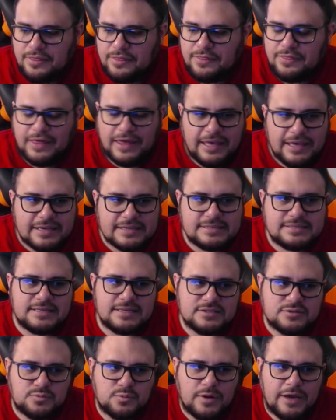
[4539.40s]
think is
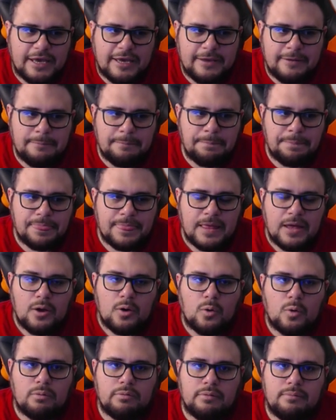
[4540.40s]
this way,
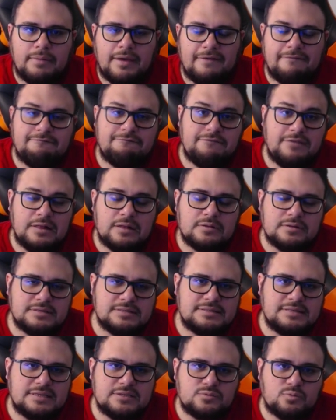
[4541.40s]
or we may feel
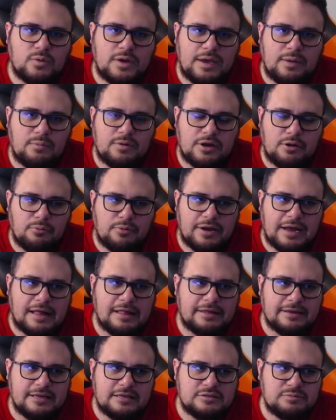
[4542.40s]
is this way, when in
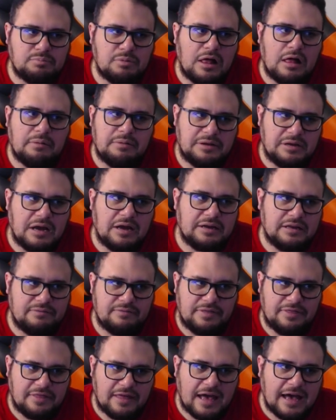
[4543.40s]
reality it's probably not
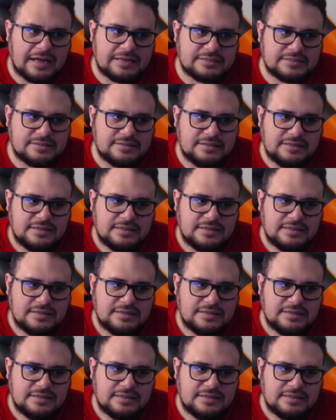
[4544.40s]
even that.